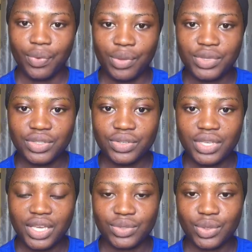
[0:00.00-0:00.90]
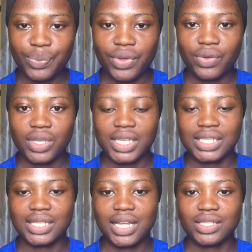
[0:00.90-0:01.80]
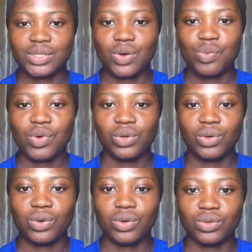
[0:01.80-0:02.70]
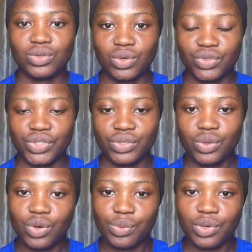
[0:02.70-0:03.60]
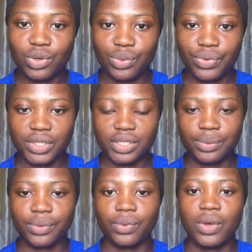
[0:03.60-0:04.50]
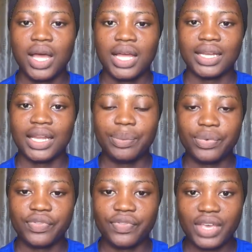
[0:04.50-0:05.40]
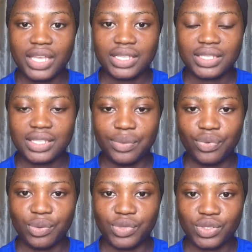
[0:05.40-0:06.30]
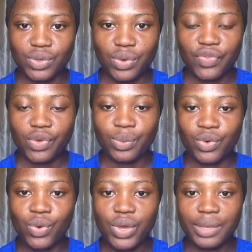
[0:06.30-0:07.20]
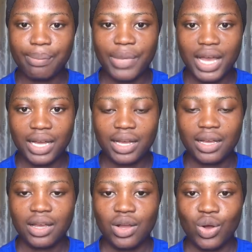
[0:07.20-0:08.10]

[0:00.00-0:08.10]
Promissory estoppel is that common law doctrine or common law principle that prevents a promisor from going back